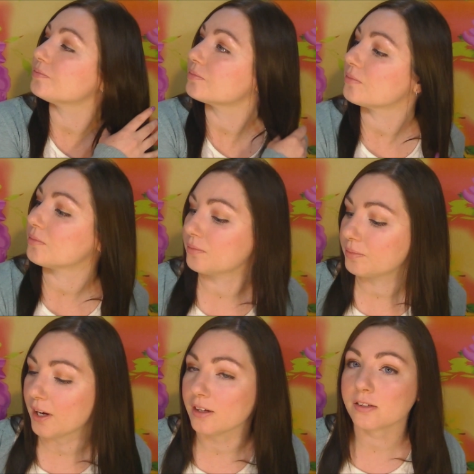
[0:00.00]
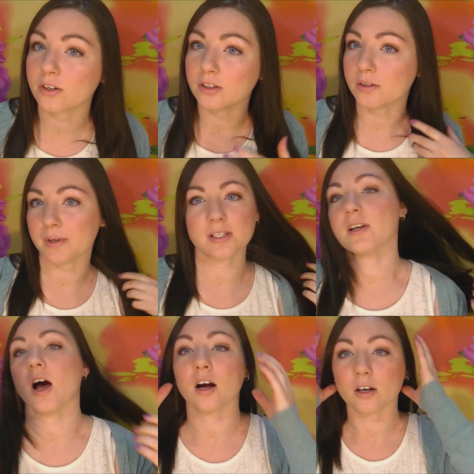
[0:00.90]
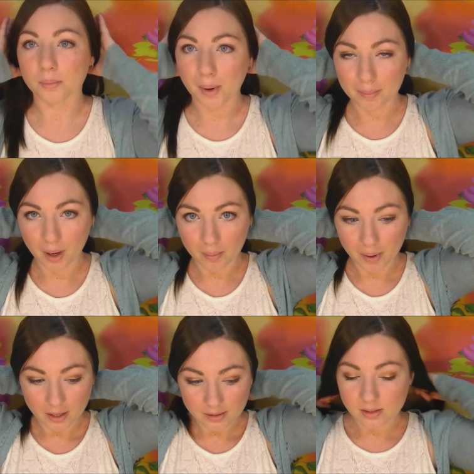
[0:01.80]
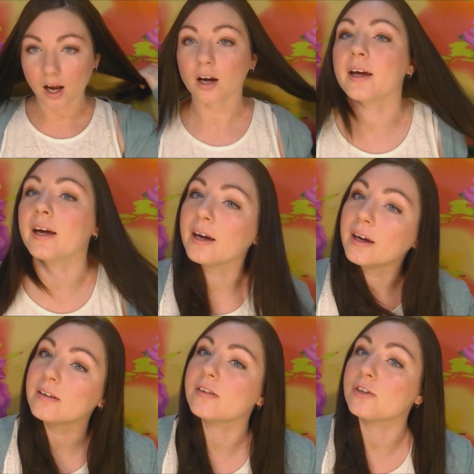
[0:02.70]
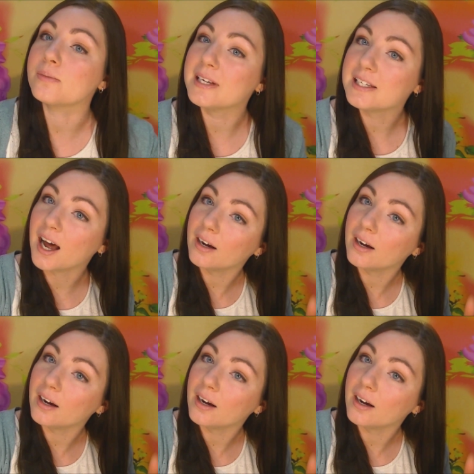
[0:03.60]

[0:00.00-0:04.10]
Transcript: but it's gotten a bit darker. My mum has darker hair, so does my dad.